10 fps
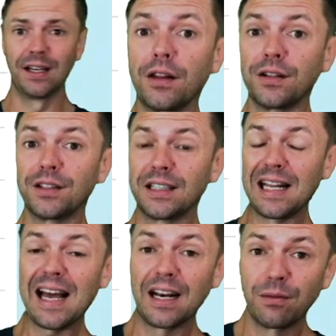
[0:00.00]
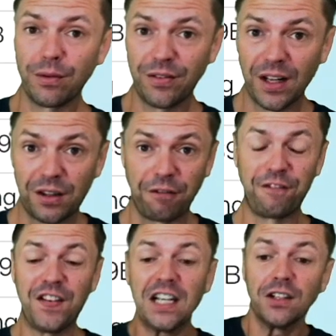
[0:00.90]
Other than that, we've got the
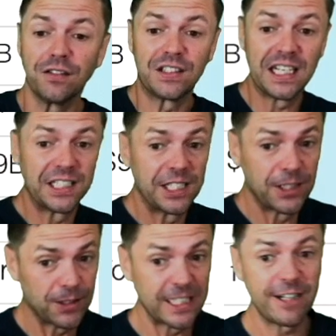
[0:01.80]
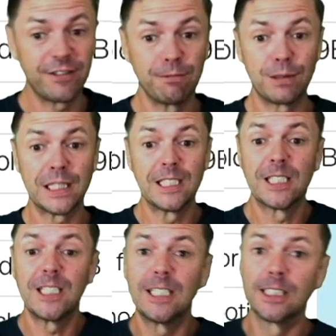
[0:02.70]
figurative tensions where everybody's
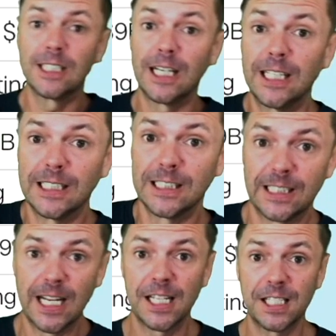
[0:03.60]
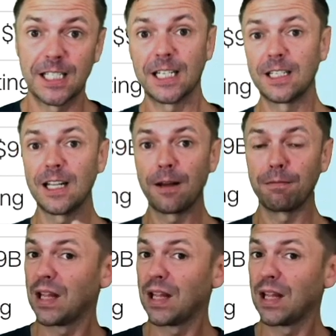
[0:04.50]
all tight and tense, and that